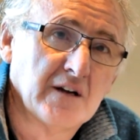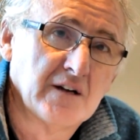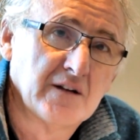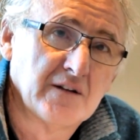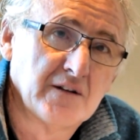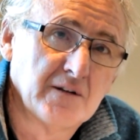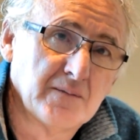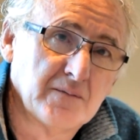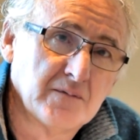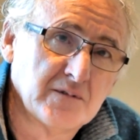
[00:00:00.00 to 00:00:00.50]

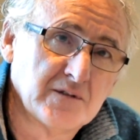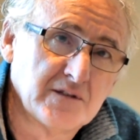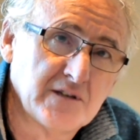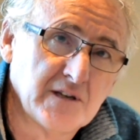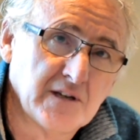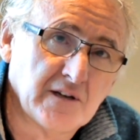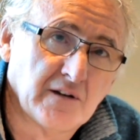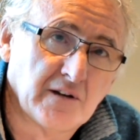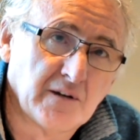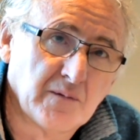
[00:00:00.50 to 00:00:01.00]
that was
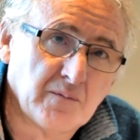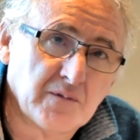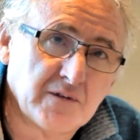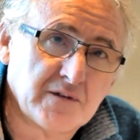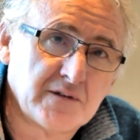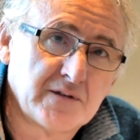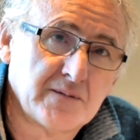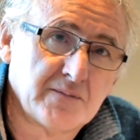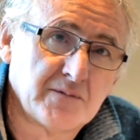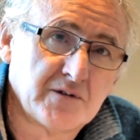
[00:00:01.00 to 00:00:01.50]
dealing
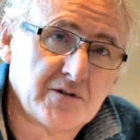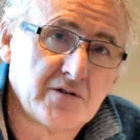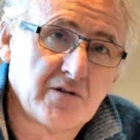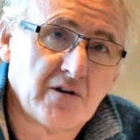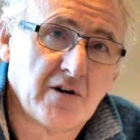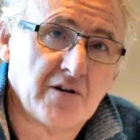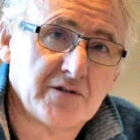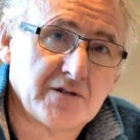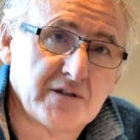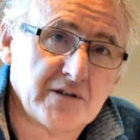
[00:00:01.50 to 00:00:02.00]
with some
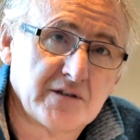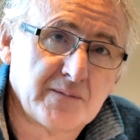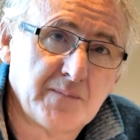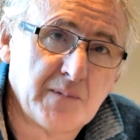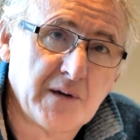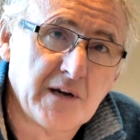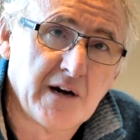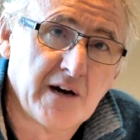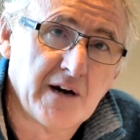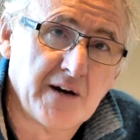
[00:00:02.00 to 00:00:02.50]
atrocious
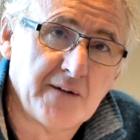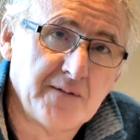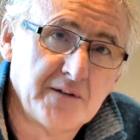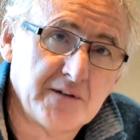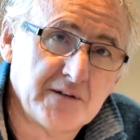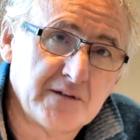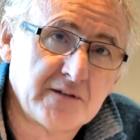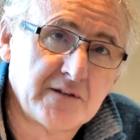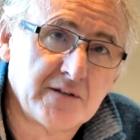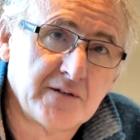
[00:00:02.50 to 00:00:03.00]

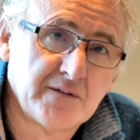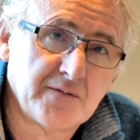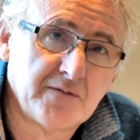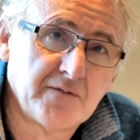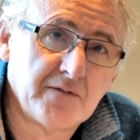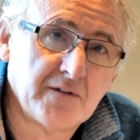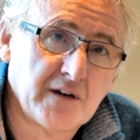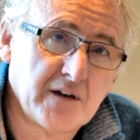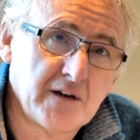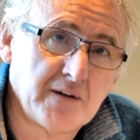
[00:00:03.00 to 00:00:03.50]
behaviours
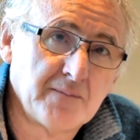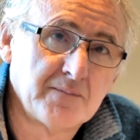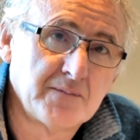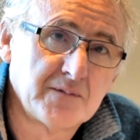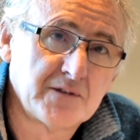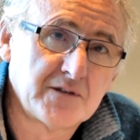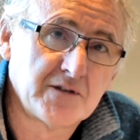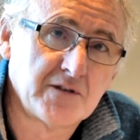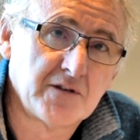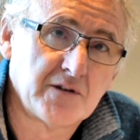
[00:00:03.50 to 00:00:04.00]

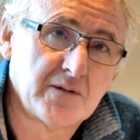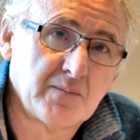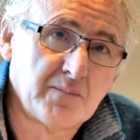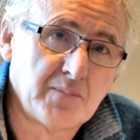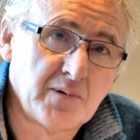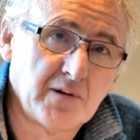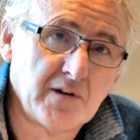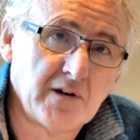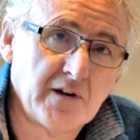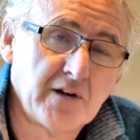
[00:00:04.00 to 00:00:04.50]
of certain
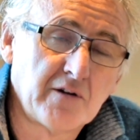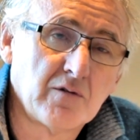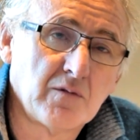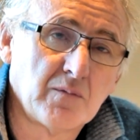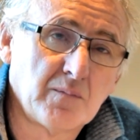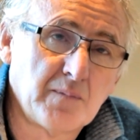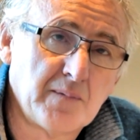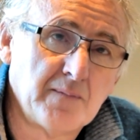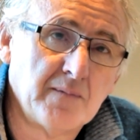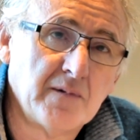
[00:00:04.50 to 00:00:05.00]

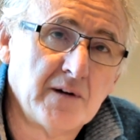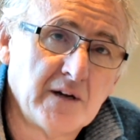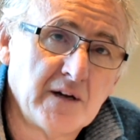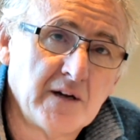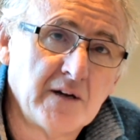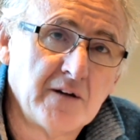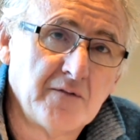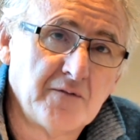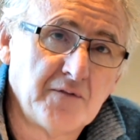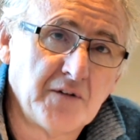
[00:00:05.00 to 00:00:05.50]
political
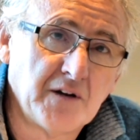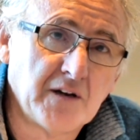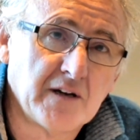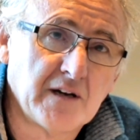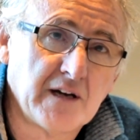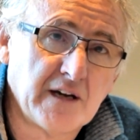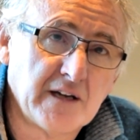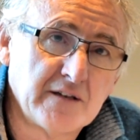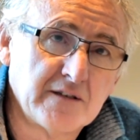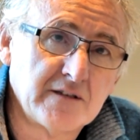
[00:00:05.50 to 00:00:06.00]

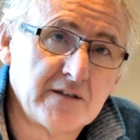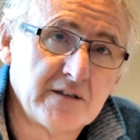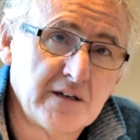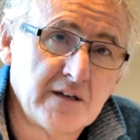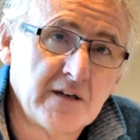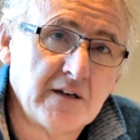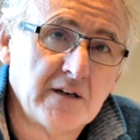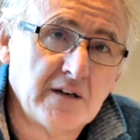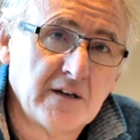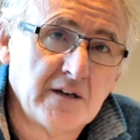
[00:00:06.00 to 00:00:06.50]
figureheads
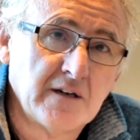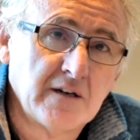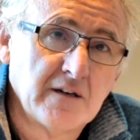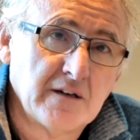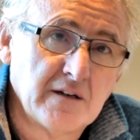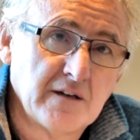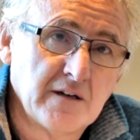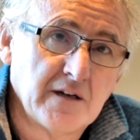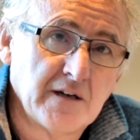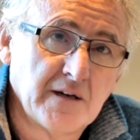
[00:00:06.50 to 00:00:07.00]

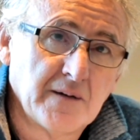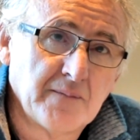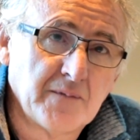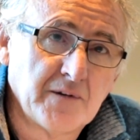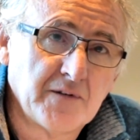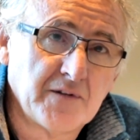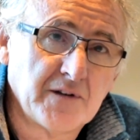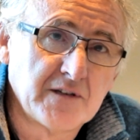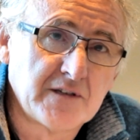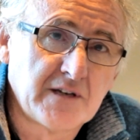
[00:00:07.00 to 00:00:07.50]

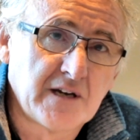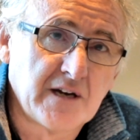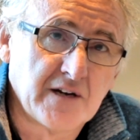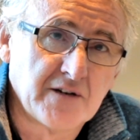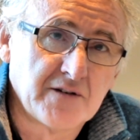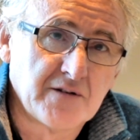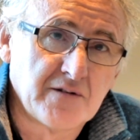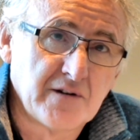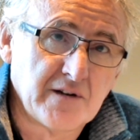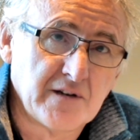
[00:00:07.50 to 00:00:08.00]
that this
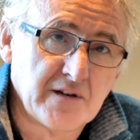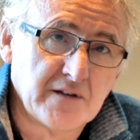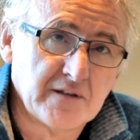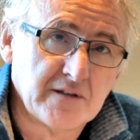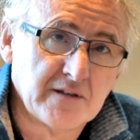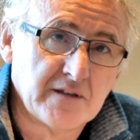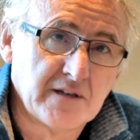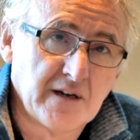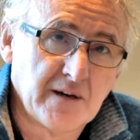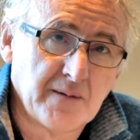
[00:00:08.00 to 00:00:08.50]
country
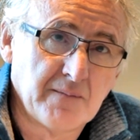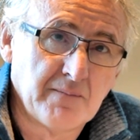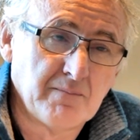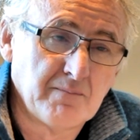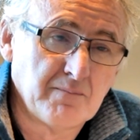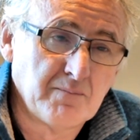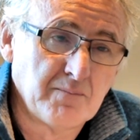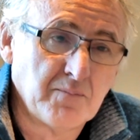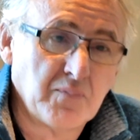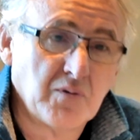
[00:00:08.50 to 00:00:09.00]
has
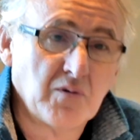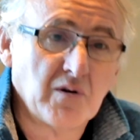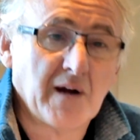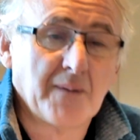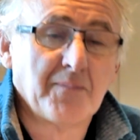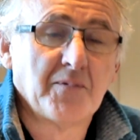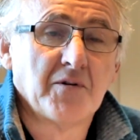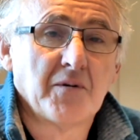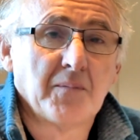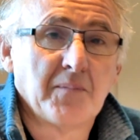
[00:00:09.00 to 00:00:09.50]
put
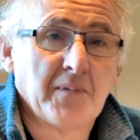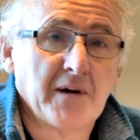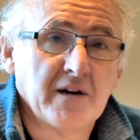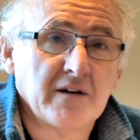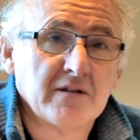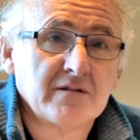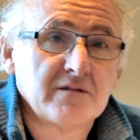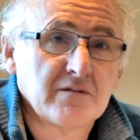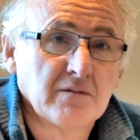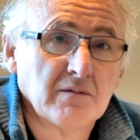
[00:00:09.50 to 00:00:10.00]
up on a
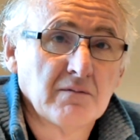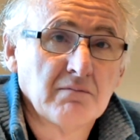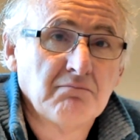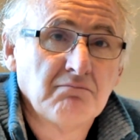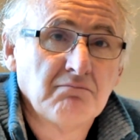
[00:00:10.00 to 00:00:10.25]
pedestal.